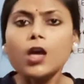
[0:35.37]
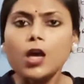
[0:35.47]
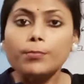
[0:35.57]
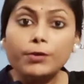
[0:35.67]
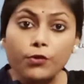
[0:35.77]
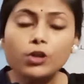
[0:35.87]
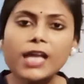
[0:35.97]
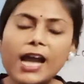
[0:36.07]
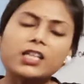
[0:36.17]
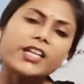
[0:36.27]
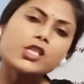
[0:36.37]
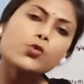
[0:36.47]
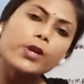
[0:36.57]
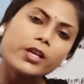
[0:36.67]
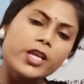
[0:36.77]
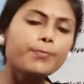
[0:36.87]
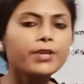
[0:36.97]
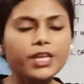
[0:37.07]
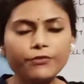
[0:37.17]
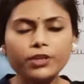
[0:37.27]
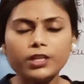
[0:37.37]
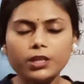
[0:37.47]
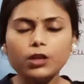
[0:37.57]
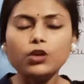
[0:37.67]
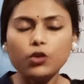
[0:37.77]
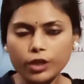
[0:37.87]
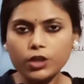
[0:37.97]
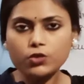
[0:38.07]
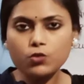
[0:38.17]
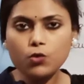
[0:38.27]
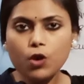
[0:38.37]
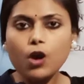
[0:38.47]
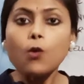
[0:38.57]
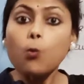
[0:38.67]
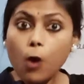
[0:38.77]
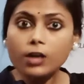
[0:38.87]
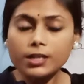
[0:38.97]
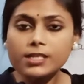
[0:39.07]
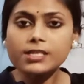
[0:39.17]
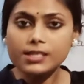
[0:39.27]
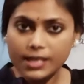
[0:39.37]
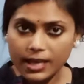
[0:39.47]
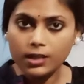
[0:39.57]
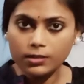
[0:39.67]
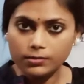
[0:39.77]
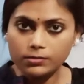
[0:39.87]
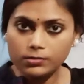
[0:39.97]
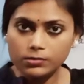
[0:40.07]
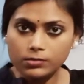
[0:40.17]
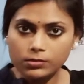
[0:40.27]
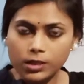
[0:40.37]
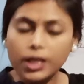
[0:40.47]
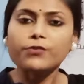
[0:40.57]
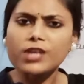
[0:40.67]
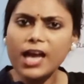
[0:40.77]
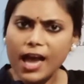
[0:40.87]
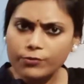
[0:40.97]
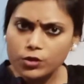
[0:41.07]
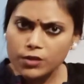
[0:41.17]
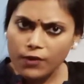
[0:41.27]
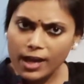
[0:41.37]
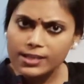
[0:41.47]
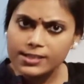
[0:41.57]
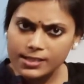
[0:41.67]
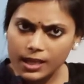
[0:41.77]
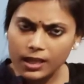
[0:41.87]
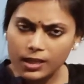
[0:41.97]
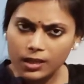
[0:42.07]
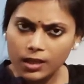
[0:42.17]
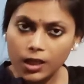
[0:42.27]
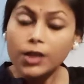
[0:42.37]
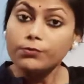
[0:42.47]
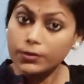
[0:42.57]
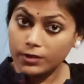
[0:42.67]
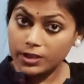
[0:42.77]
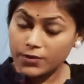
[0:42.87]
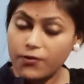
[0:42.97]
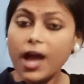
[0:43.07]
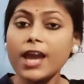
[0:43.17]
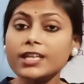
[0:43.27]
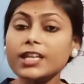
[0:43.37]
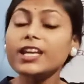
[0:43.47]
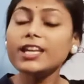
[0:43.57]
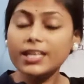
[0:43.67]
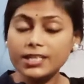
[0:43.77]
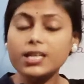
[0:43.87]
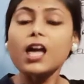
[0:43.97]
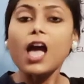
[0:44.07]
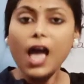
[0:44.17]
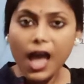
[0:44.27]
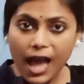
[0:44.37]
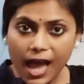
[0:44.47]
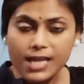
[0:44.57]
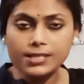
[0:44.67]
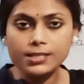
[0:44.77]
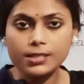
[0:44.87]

Before that, let us quickly briefly look into what is cell. If we have to define cell, we will define it as